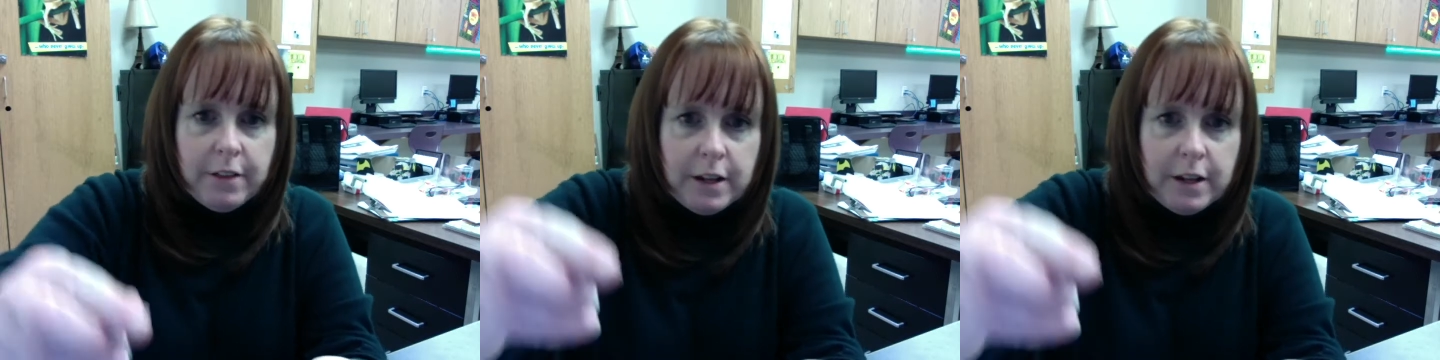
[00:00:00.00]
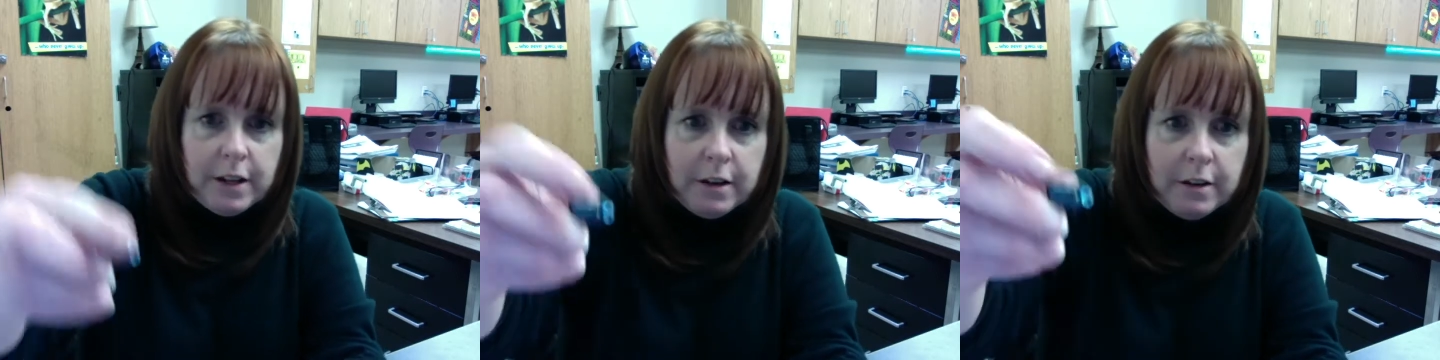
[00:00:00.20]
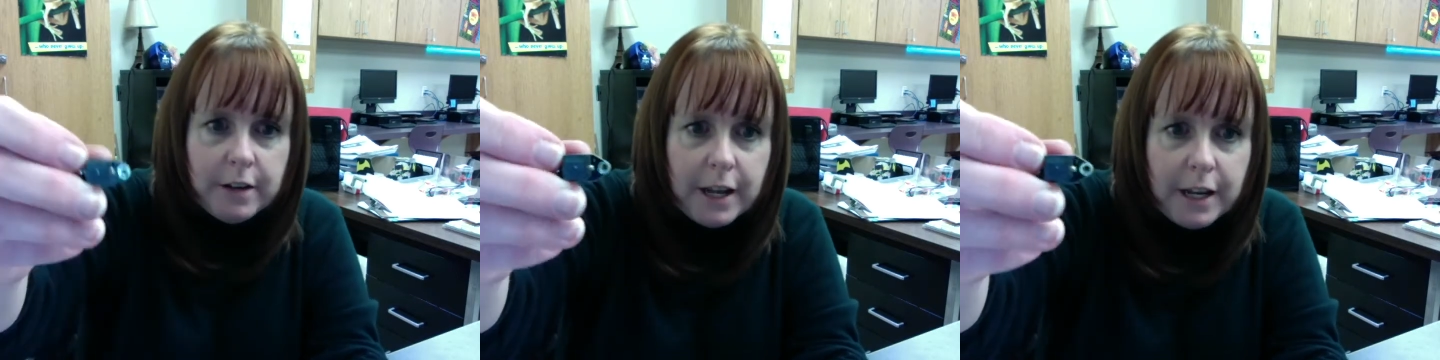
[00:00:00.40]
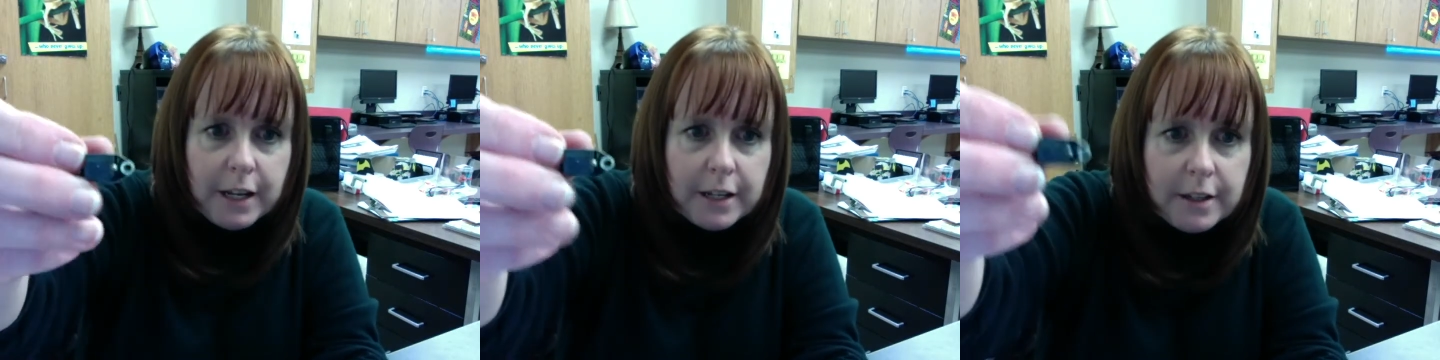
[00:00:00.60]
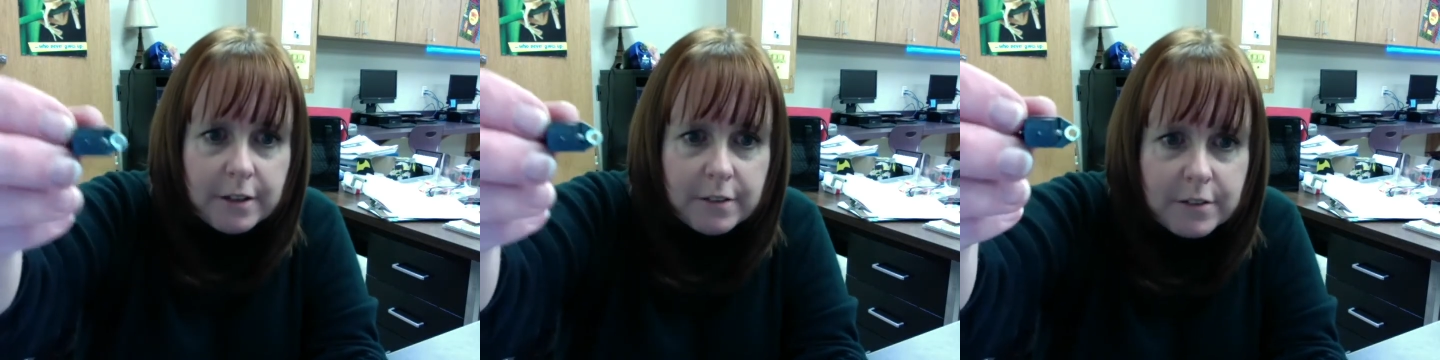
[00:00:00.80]
the little
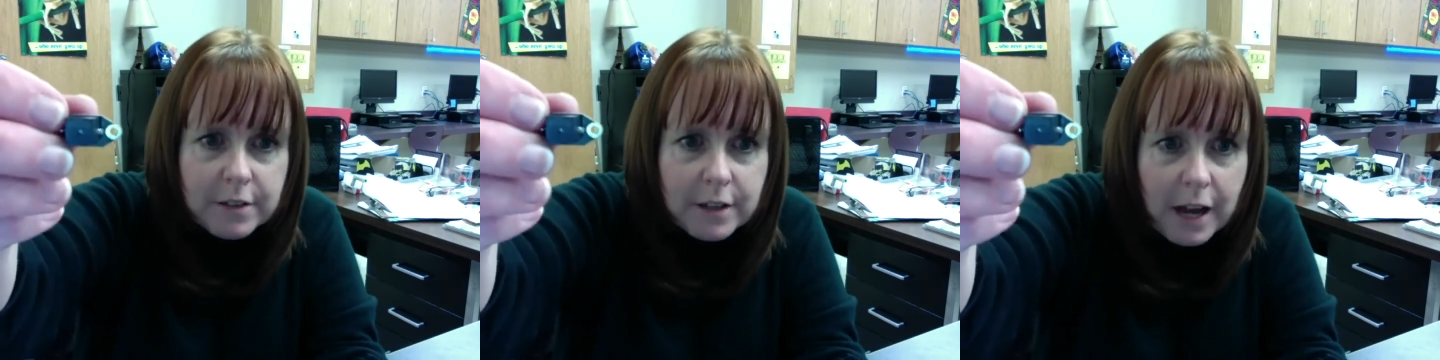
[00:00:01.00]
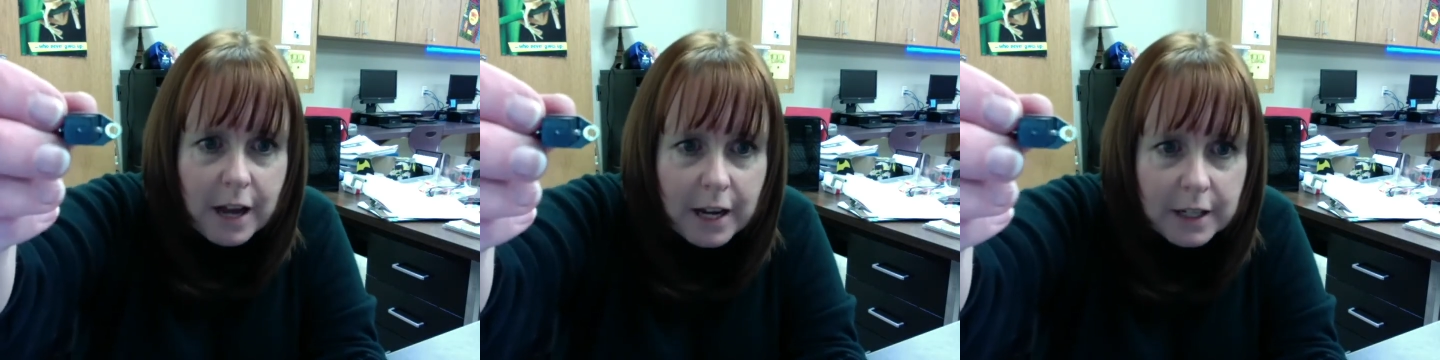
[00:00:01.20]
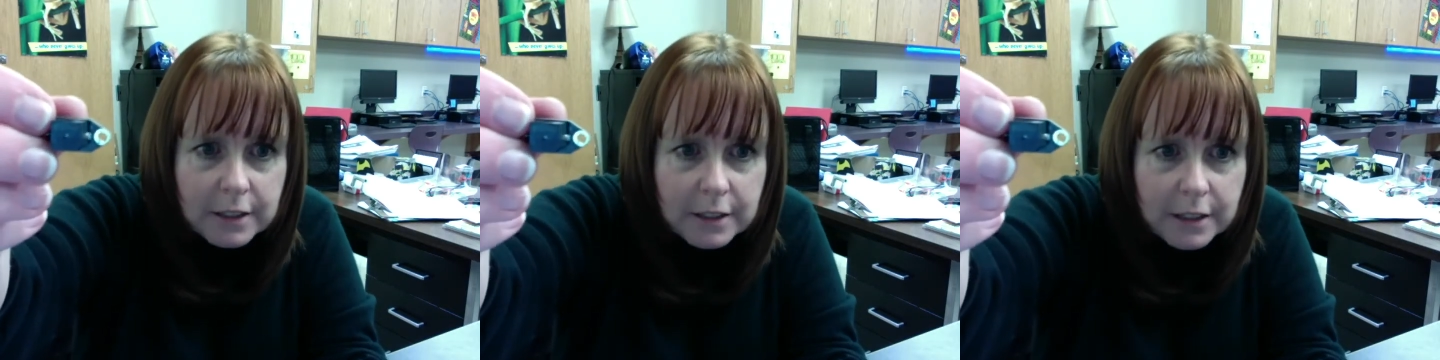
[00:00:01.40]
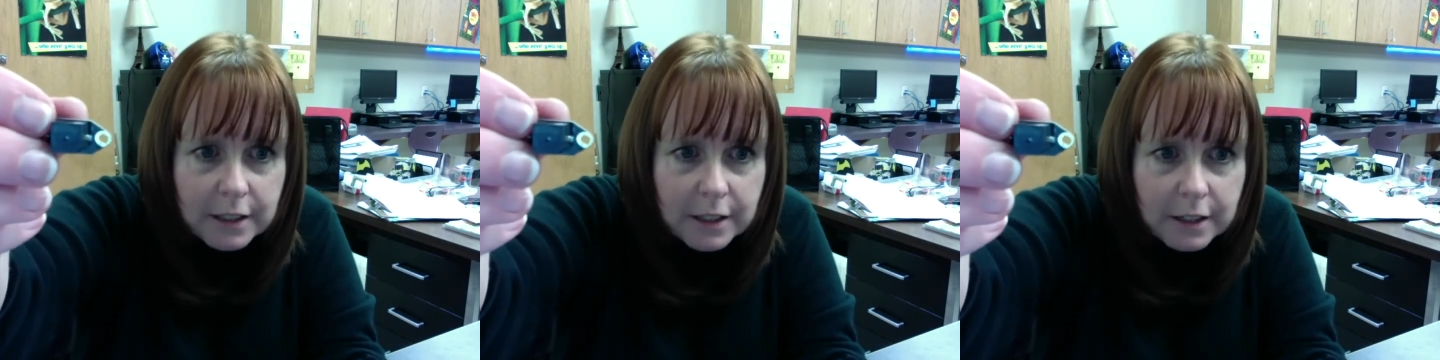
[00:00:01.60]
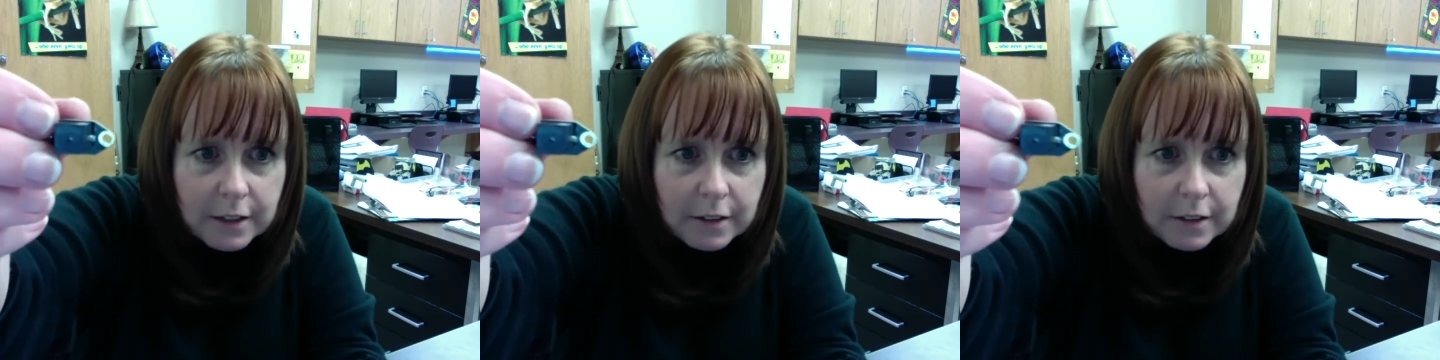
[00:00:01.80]
negative side. See the
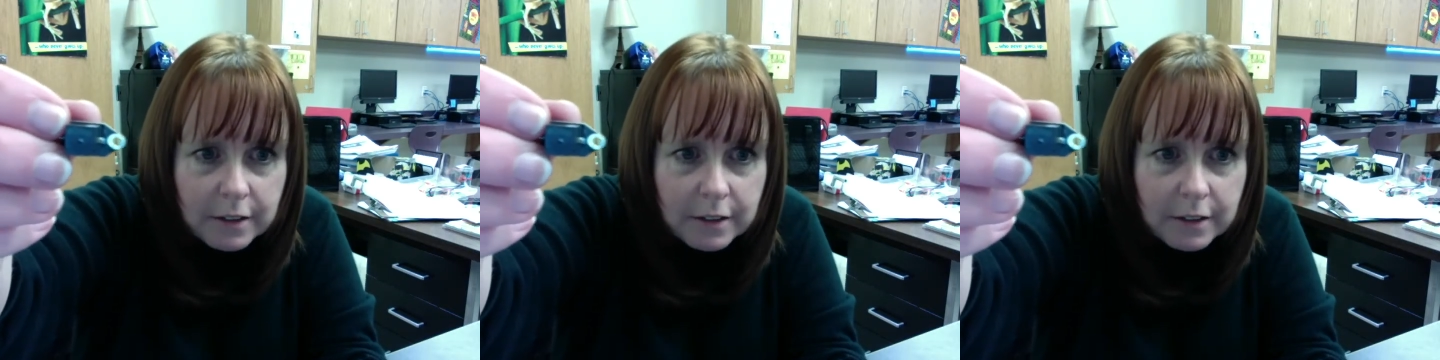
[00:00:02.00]
little